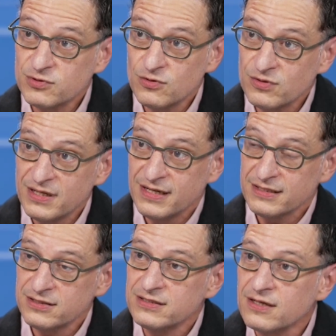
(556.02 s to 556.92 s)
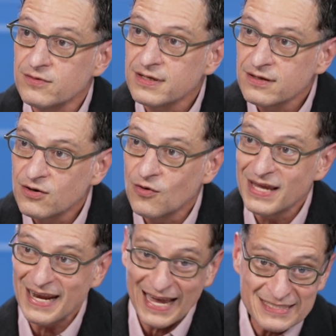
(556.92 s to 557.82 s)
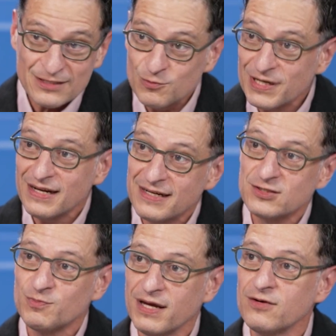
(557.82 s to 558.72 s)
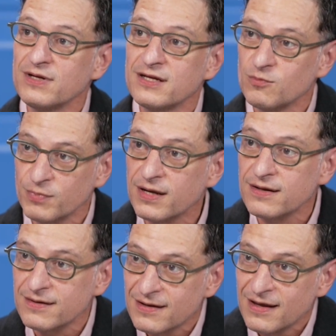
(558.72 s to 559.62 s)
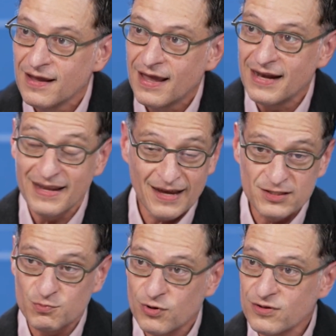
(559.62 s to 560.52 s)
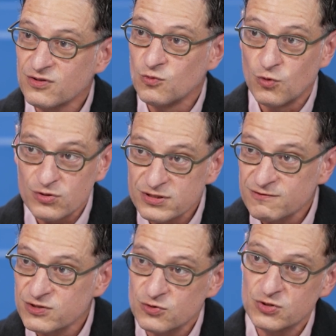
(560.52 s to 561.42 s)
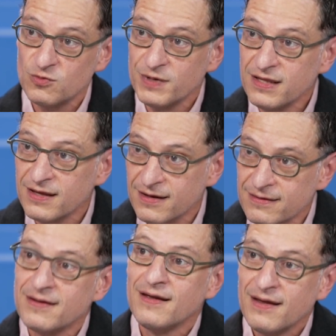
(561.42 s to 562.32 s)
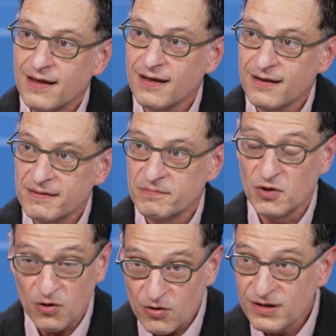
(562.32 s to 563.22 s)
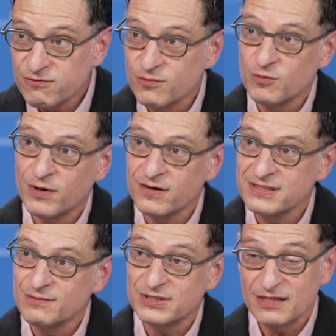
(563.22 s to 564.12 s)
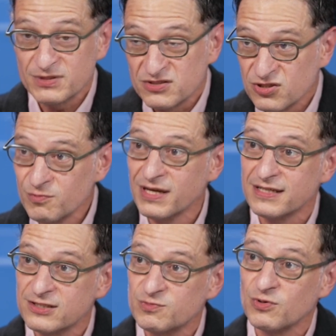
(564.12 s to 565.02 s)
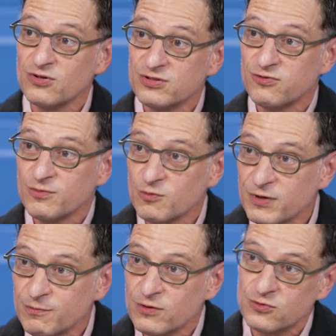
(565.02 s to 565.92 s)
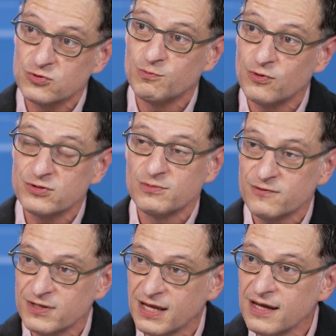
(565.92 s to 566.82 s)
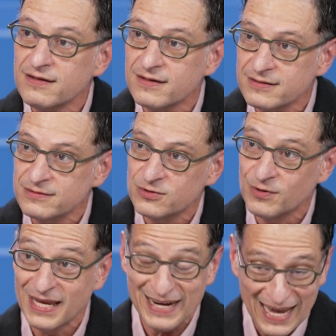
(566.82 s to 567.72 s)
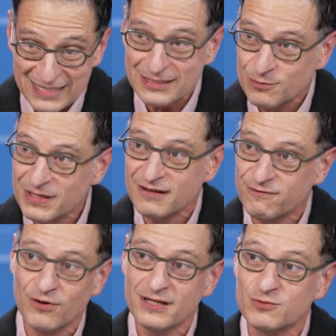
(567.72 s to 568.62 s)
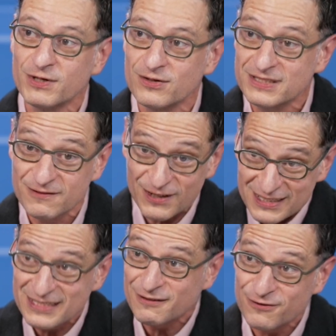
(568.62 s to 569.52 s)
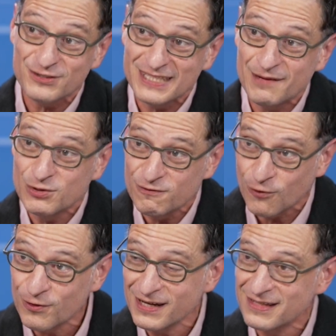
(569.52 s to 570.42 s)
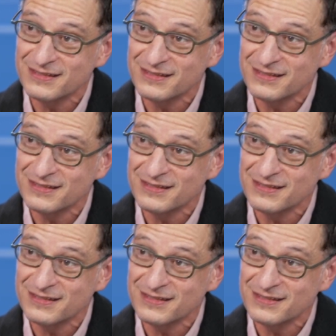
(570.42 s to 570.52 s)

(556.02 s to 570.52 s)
absolutely necessary. It hasn't been an inspiring campaign, and it has brought the worst of social media. Not only from the parties themselves in some cases, but also from the people who support some of the candidates. So it hasn't been a fun experience. If this is the first time you're voting